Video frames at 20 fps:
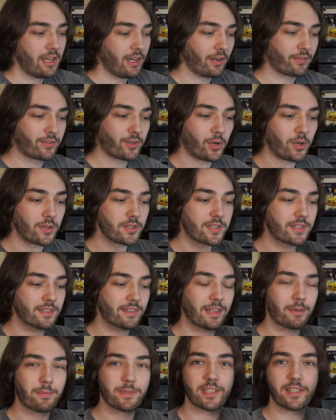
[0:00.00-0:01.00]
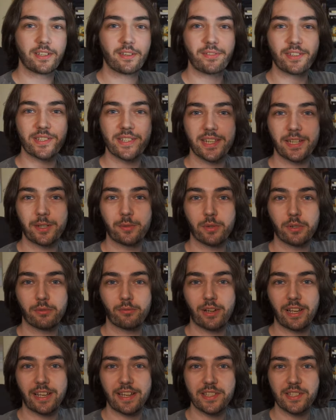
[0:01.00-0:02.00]
Of course, there was another sequel
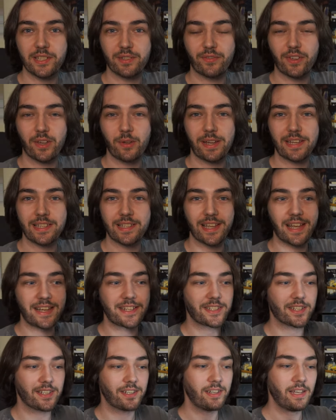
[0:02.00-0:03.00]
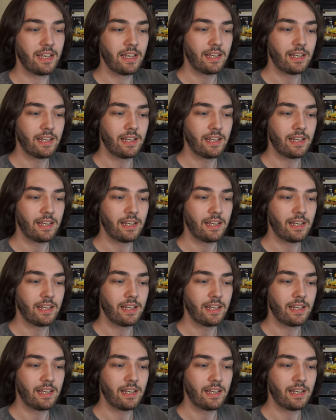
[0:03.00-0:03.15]
released a few years later